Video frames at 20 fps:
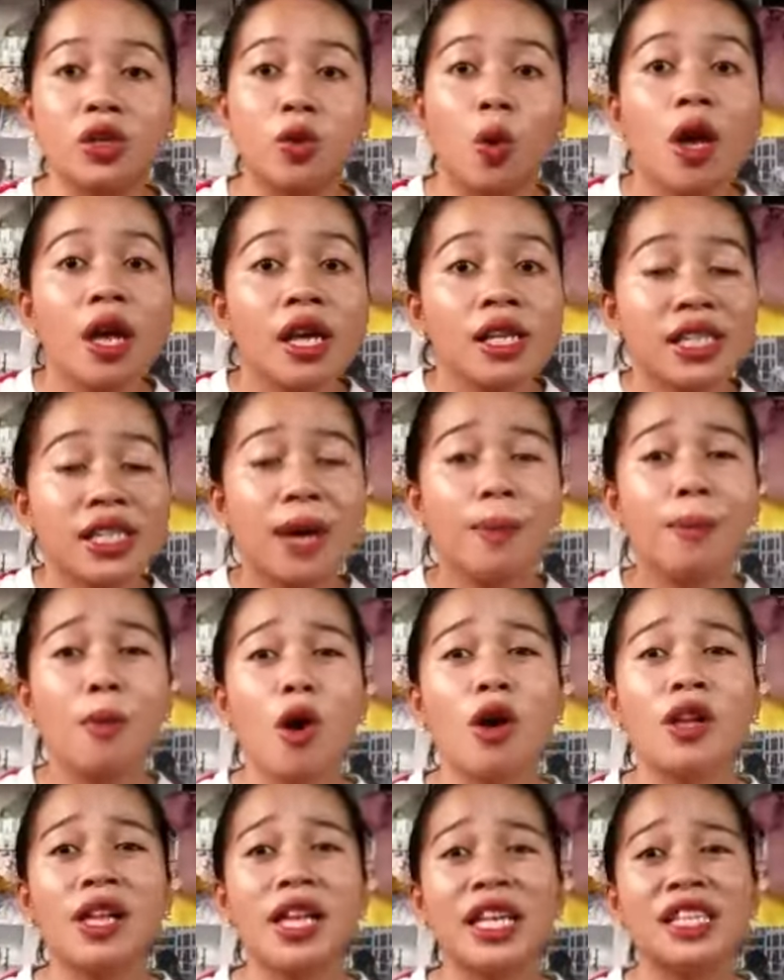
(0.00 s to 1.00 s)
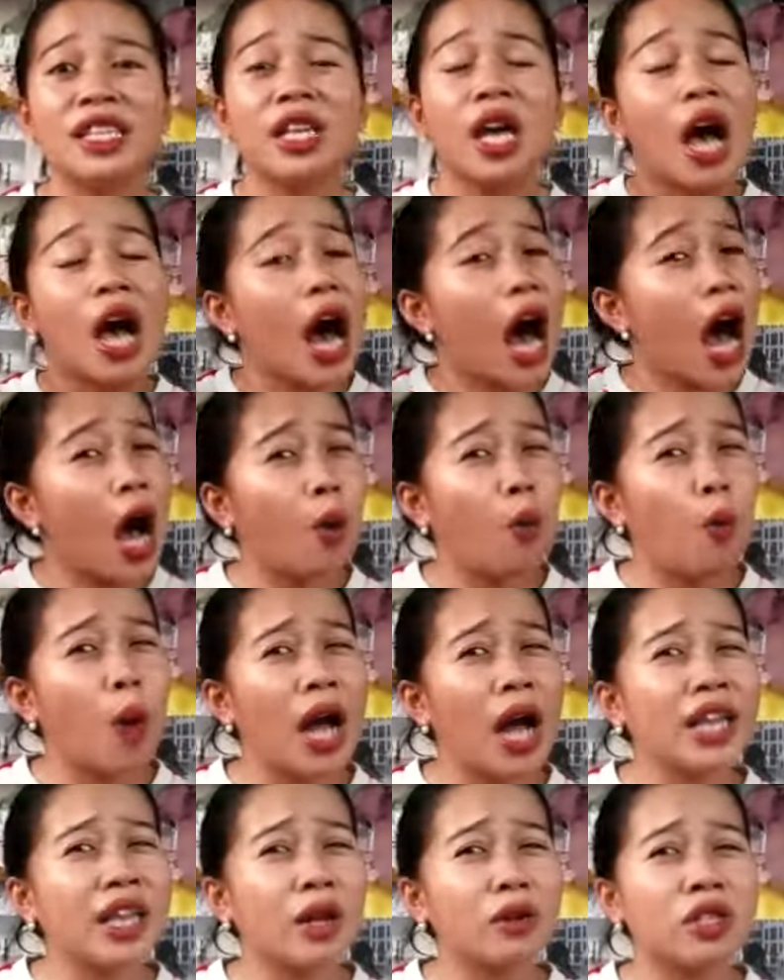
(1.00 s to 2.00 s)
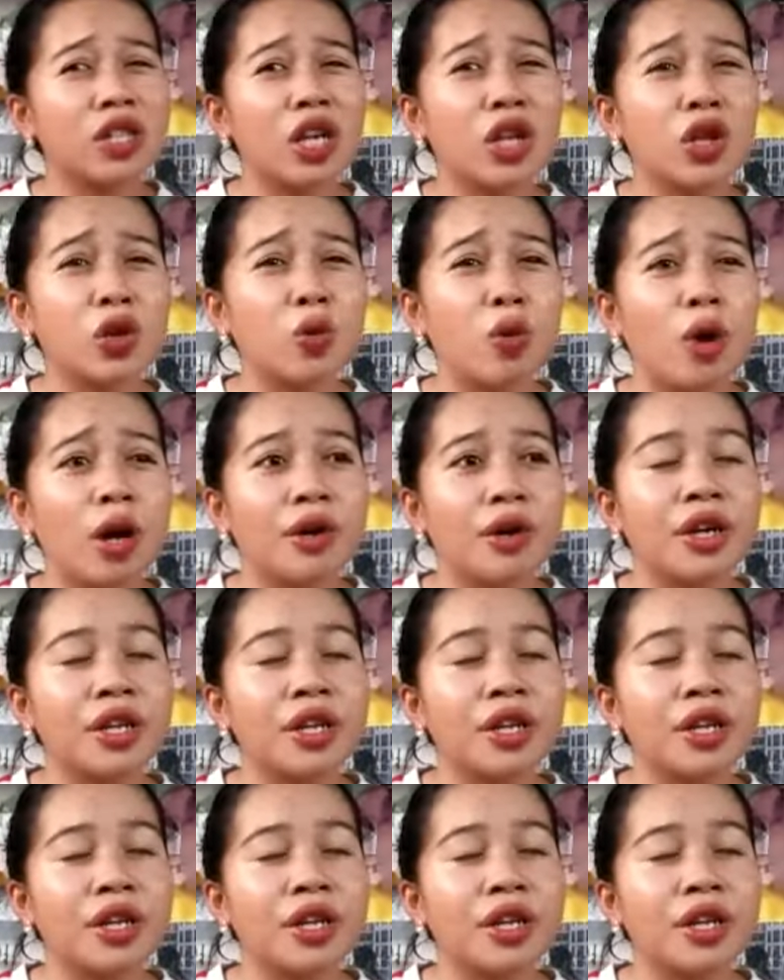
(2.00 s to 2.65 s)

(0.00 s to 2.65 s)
So, sa mall is, ang 1,200